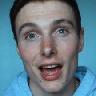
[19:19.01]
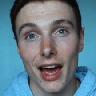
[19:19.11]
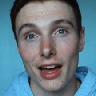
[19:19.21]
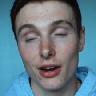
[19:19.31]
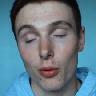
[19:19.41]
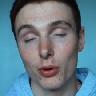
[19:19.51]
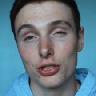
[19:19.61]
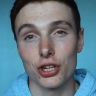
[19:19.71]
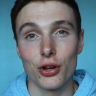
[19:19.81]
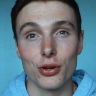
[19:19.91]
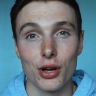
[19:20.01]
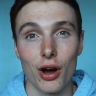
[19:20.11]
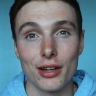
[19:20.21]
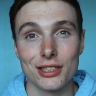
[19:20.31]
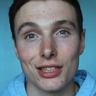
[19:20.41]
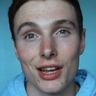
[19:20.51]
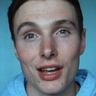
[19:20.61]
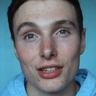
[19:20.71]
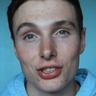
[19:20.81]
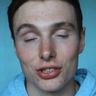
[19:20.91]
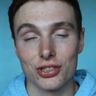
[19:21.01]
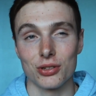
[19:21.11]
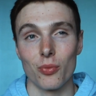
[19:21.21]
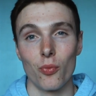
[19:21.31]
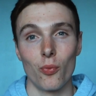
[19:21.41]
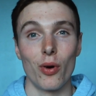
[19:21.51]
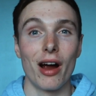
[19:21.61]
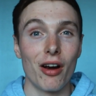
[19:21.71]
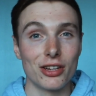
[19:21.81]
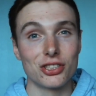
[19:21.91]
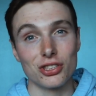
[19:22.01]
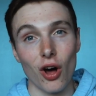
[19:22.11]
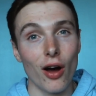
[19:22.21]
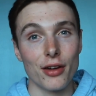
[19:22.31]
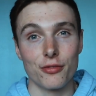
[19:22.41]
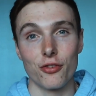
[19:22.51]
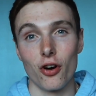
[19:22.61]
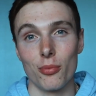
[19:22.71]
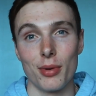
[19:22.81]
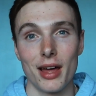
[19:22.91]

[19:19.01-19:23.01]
And I want to show you guys just where I started from,